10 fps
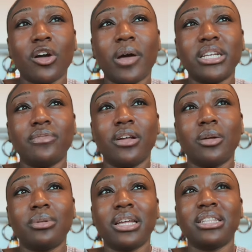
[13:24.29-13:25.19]
I
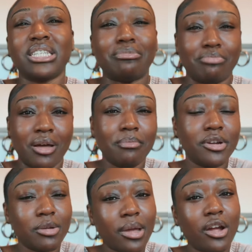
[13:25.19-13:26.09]
developed like this bump
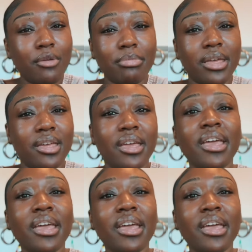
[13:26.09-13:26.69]
under my armpit